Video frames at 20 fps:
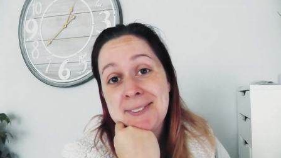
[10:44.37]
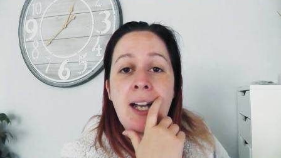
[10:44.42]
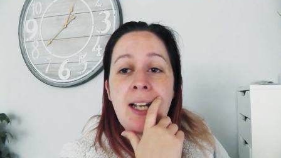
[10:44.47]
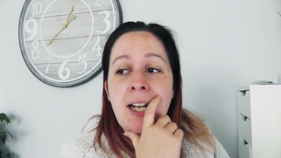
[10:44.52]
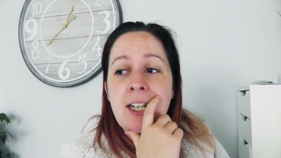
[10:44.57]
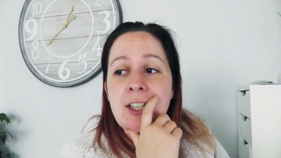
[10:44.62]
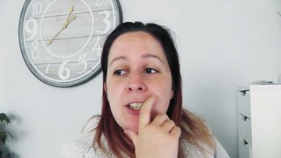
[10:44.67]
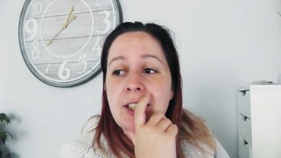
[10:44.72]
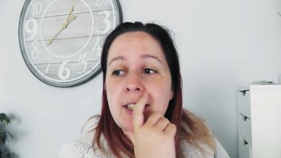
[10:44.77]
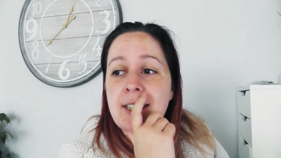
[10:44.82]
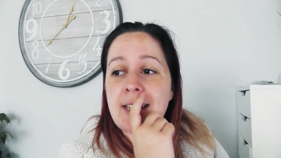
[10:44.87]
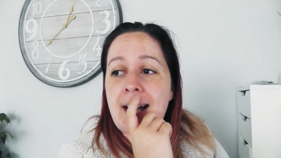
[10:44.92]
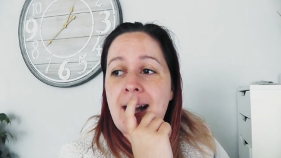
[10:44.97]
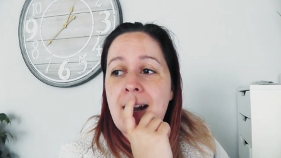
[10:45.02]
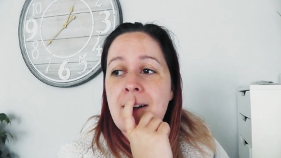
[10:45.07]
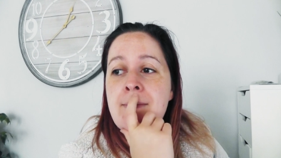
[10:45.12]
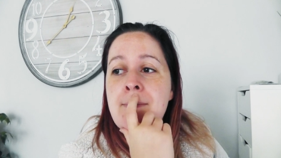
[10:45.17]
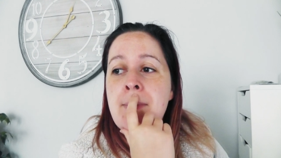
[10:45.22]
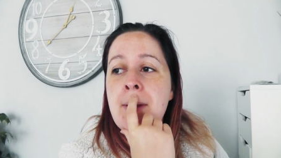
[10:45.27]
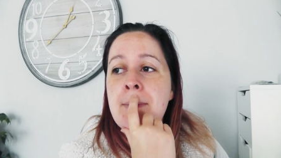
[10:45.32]
I actually
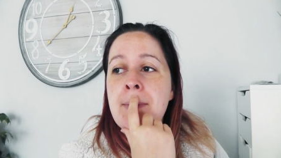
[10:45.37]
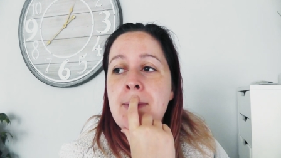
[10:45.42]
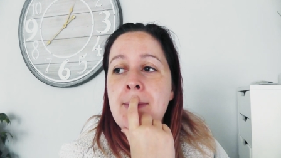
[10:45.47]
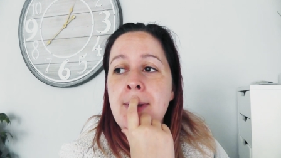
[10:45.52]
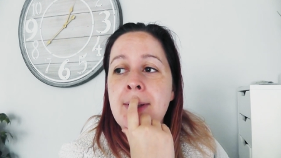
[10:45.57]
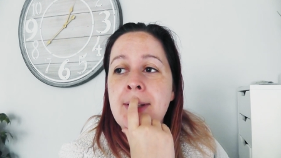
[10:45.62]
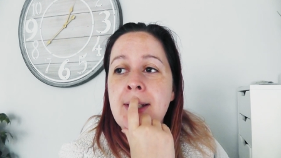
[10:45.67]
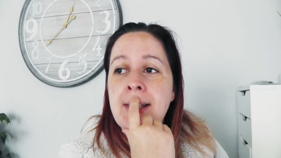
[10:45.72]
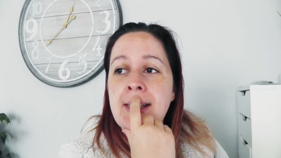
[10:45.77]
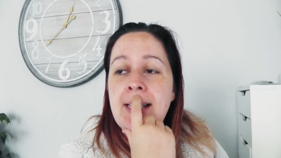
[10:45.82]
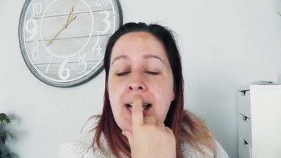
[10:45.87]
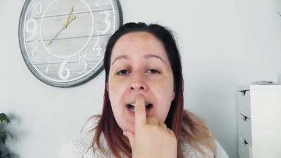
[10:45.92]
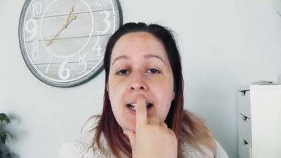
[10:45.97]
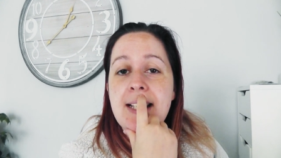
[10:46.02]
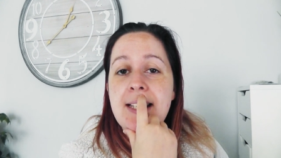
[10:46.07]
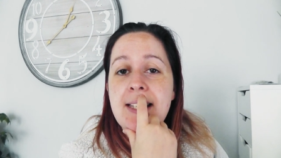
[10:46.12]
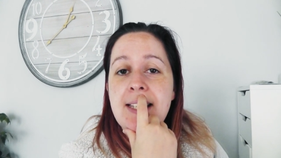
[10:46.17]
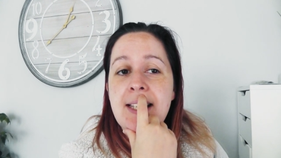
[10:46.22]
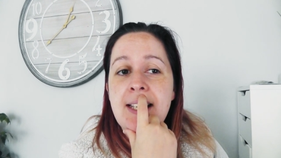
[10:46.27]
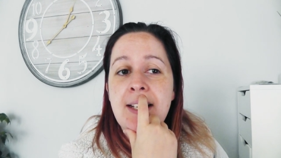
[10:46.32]
can't remember what the
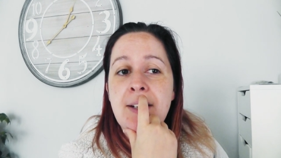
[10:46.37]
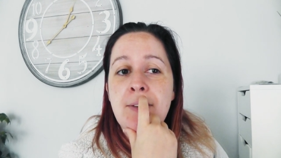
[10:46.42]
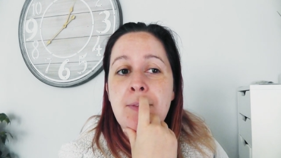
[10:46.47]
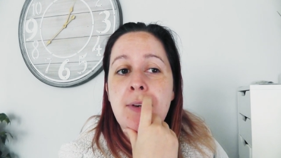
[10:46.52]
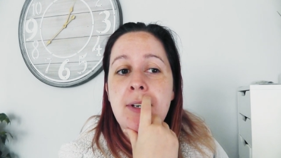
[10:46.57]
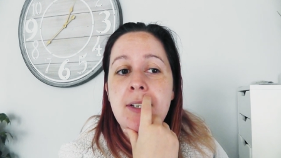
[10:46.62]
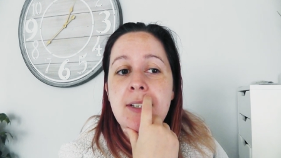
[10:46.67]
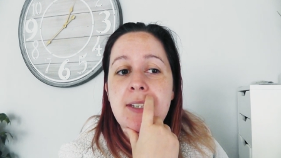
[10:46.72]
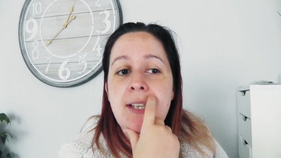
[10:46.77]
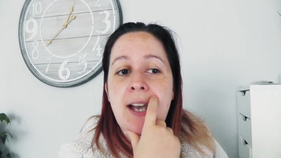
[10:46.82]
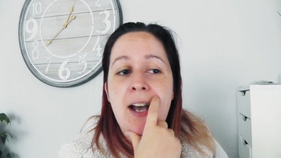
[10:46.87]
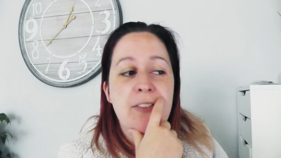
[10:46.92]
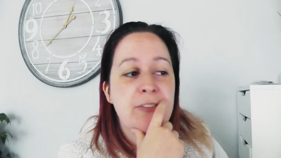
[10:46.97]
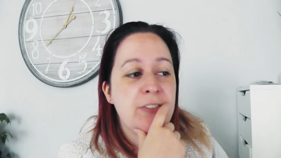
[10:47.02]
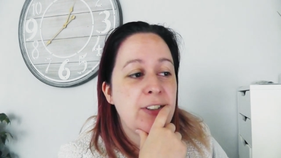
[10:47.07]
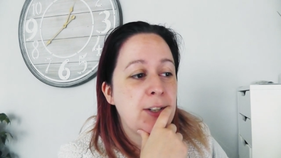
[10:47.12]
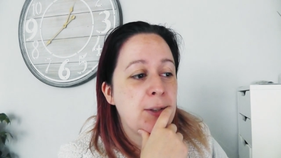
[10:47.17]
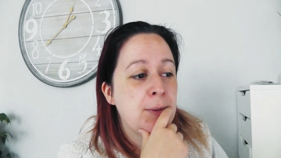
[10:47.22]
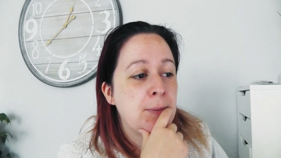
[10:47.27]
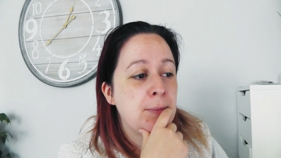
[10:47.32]
last thing was that I
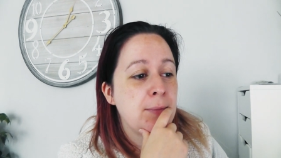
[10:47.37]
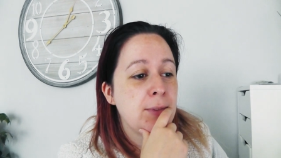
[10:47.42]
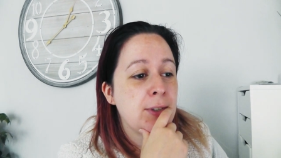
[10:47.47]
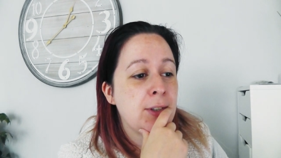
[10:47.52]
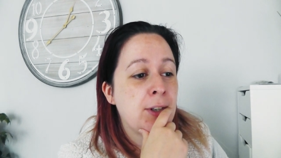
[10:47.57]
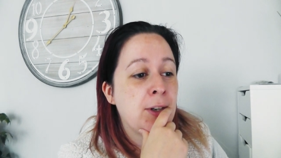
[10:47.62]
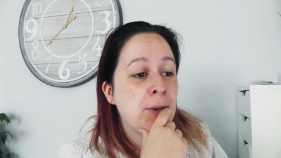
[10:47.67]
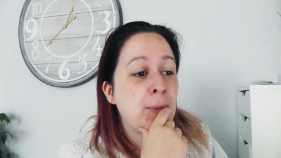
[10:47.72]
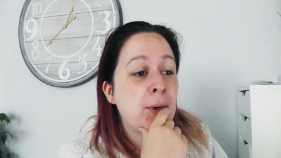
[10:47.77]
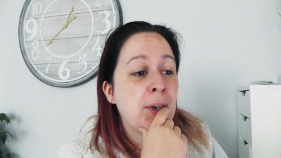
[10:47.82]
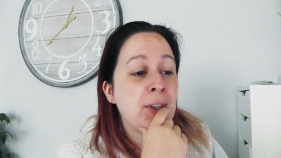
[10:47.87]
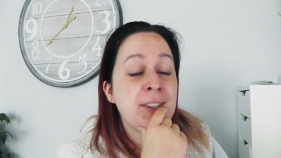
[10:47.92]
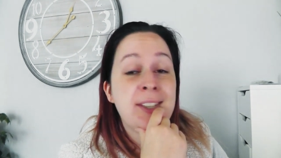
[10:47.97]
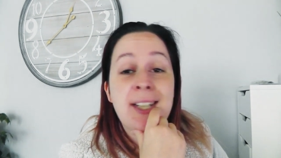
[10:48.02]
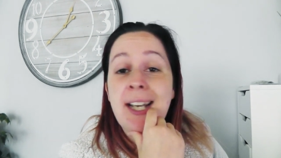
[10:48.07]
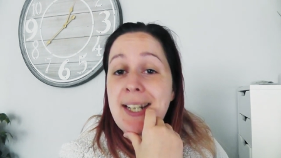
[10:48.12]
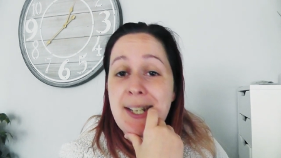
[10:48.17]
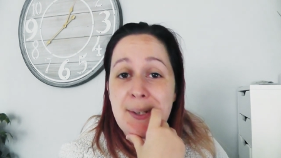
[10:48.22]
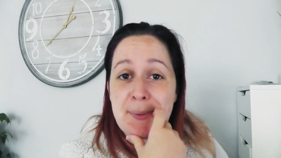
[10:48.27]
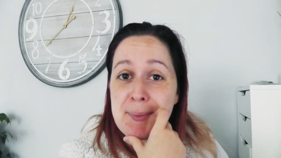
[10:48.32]
filmed or what
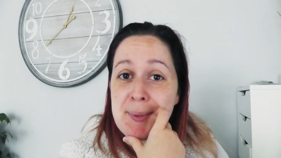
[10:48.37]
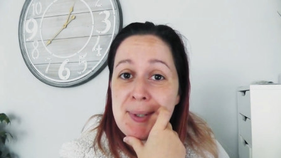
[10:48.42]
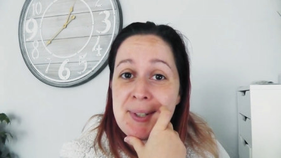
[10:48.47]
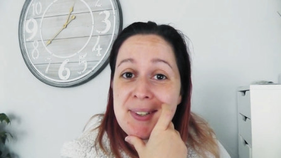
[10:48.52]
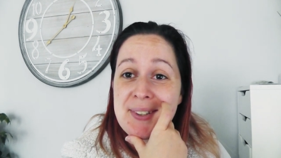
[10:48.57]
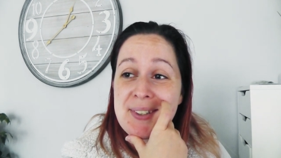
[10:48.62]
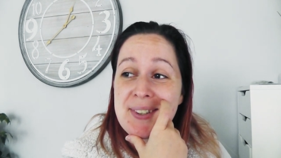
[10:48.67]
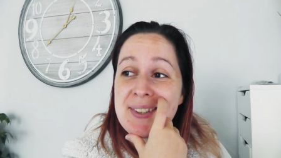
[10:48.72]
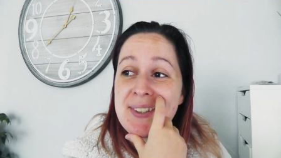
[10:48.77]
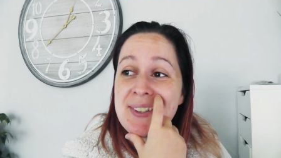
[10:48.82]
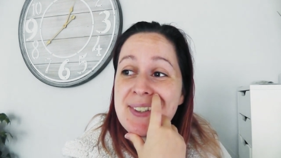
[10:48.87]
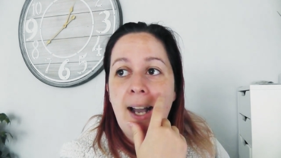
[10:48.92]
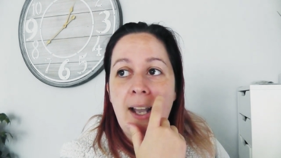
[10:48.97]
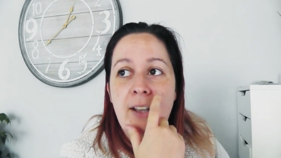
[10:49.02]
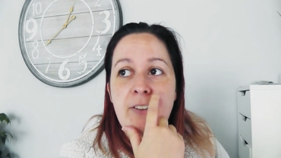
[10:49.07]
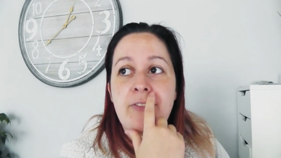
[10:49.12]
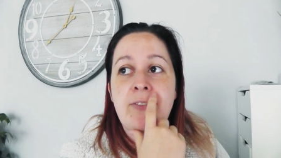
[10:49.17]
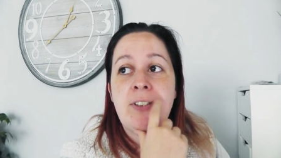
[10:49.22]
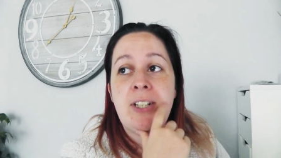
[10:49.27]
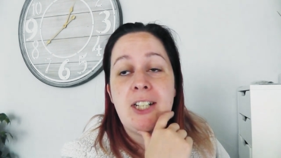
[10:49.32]
day it was. I
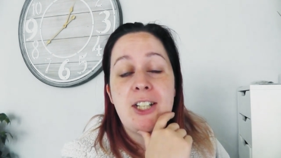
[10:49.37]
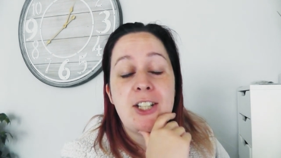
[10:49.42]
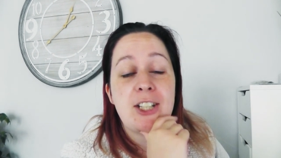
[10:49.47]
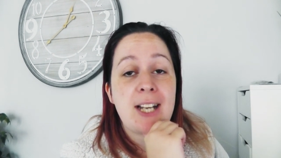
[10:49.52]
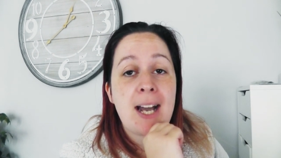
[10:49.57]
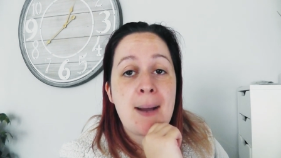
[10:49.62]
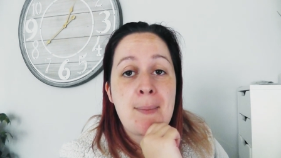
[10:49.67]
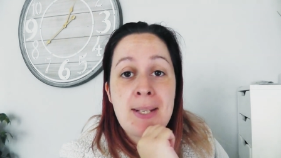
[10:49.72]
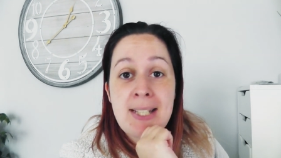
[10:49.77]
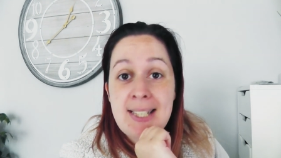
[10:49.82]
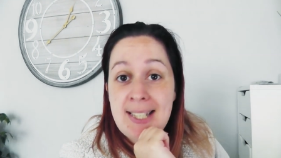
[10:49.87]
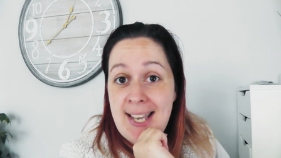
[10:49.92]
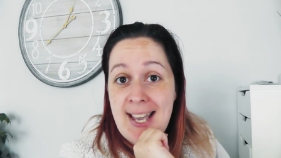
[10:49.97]
finished Abby's